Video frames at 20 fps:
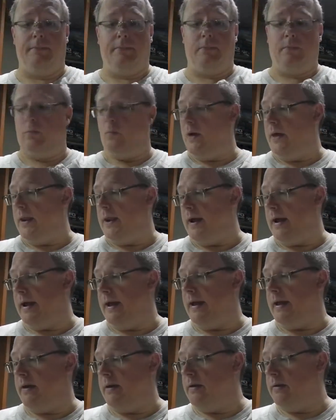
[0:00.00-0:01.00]
When
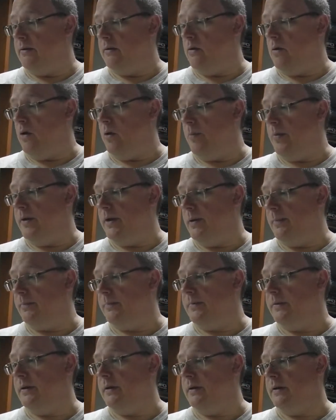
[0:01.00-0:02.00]
I opened up
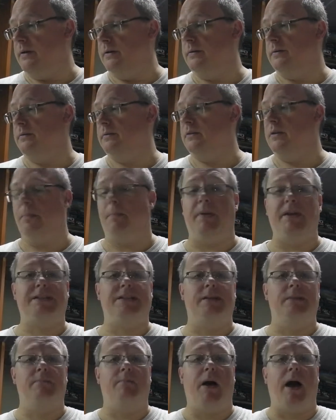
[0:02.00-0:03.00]
the
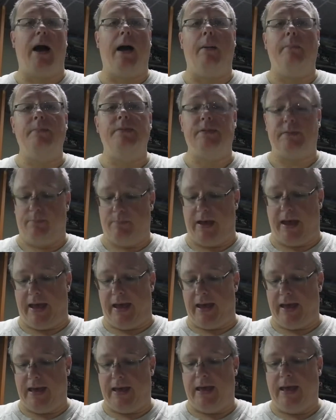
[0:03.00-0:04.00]
bits and bobs
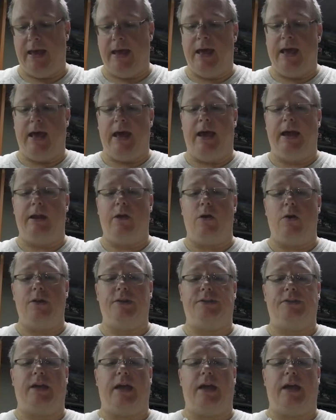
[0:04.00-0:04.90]
bag, I noticed